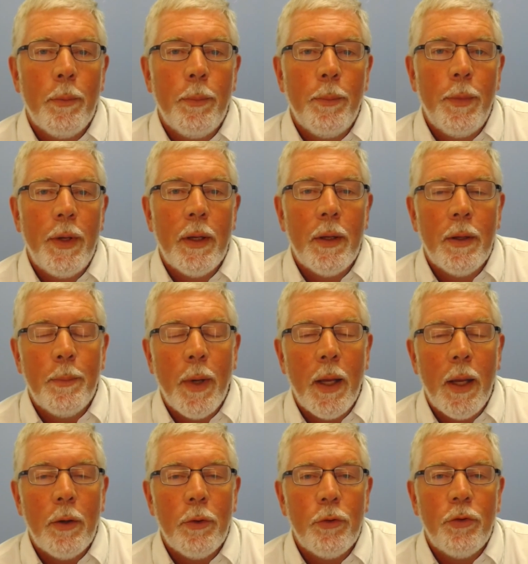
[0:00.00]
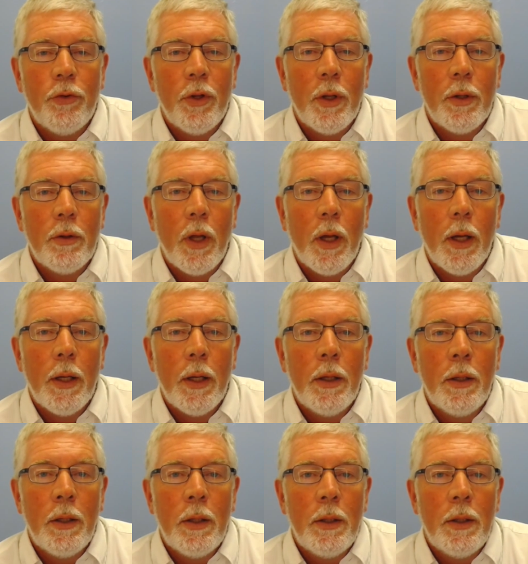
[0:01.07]
me and my ultrasound guy.
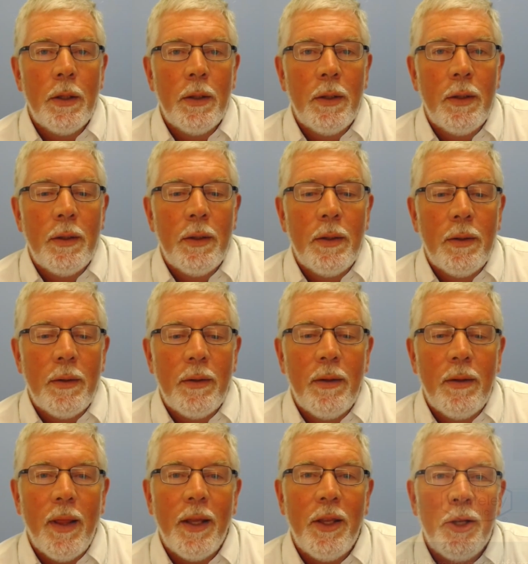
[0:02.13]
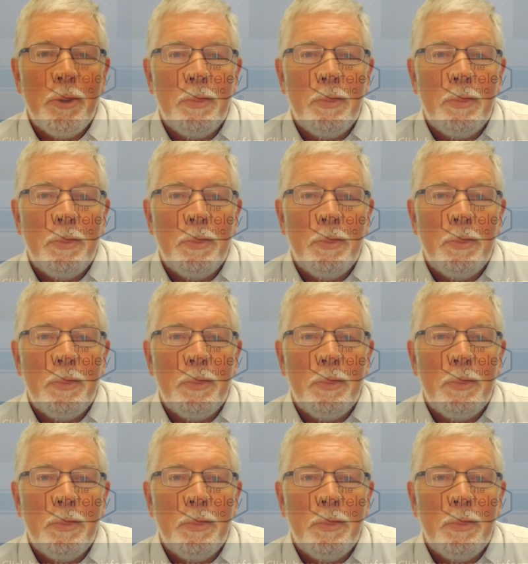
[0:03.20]
Thank